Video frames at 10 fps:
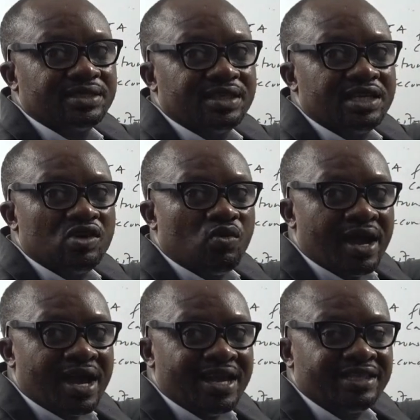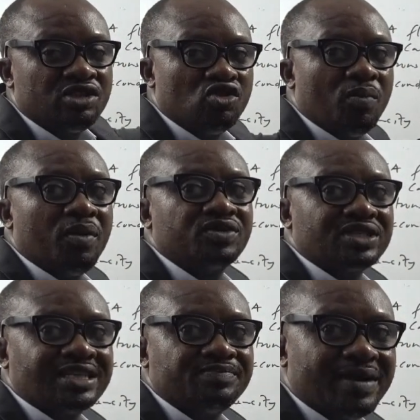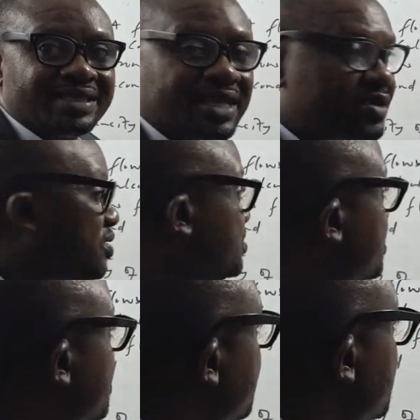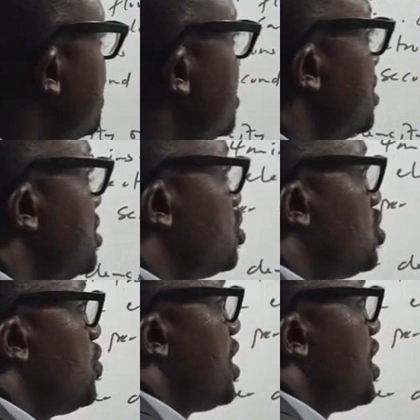in the wire, it's the number of charge per second. So we